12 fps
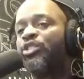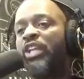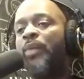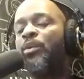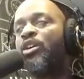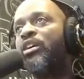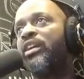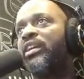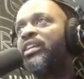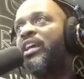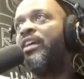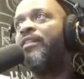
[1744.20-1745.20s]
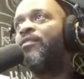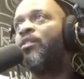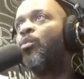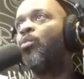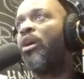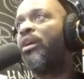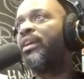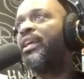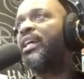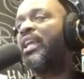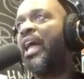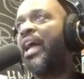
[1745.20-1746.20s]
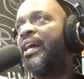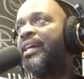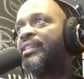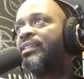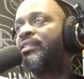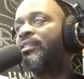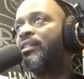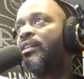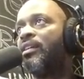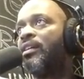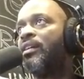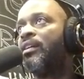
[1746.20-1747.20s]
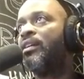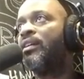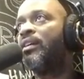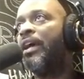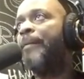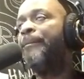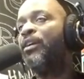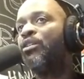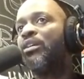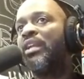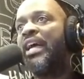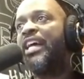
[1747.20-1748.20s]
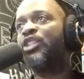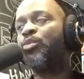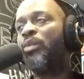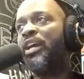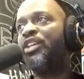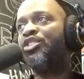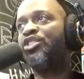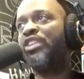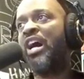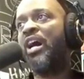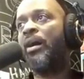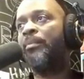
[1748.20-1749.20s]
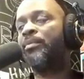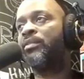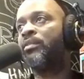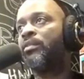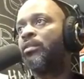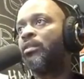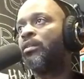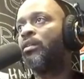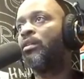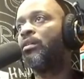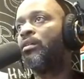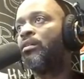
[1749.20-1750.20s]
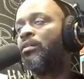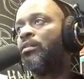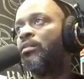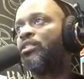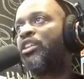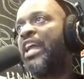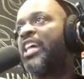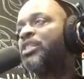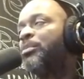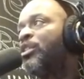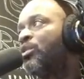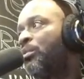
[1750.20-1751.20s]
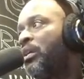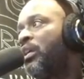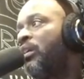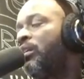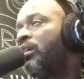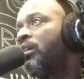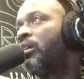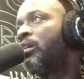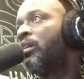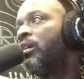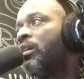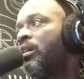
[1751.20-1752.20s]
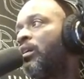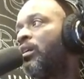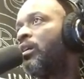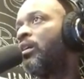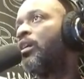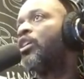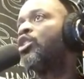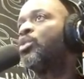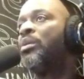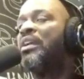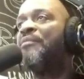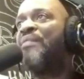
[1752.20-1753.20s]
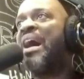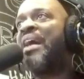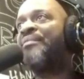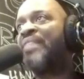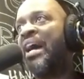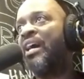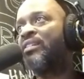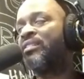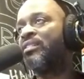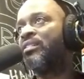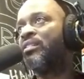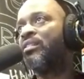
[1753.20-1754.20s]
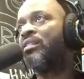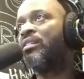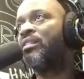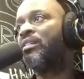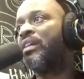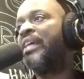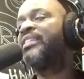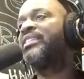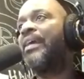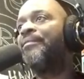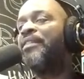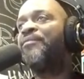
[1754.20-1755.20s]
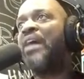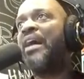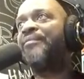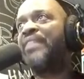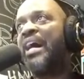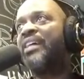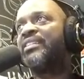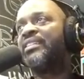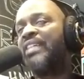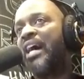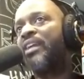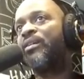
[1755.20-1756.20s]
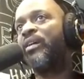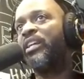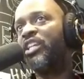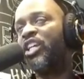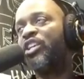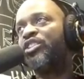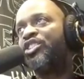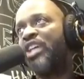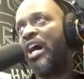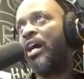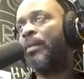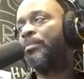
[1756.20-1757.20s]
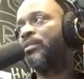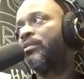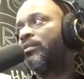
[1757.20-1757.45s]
they were going to give working class and middle class wage jobs. So that's between $25,000 and $75,000 a year jobs.